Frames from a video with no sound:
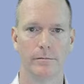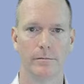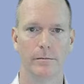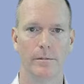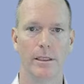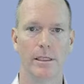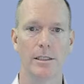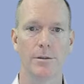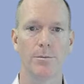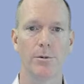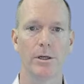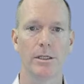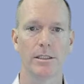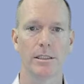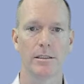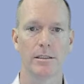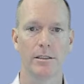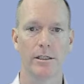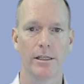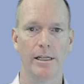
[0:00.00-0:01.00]
This brings
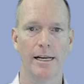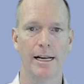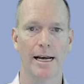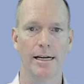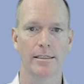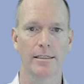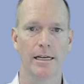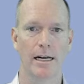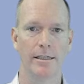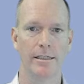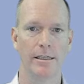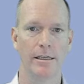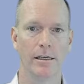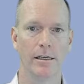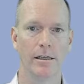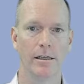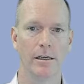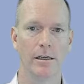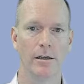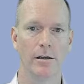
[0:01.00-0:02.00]
us to the next idea
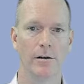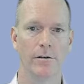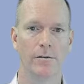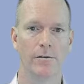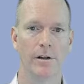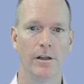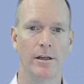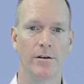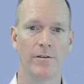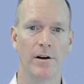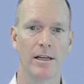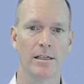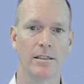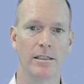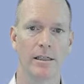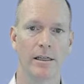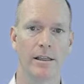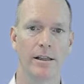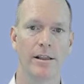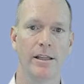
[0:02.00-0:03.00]
of
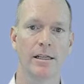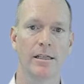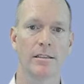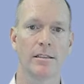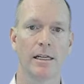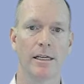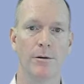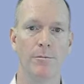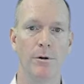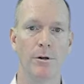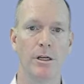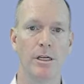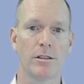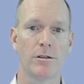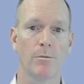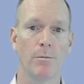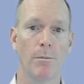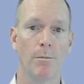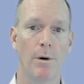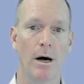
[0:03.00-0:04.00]
investing in things like
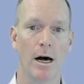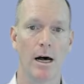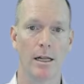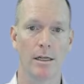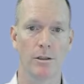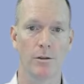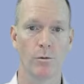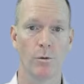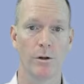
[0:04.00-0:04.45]
municipal bonds,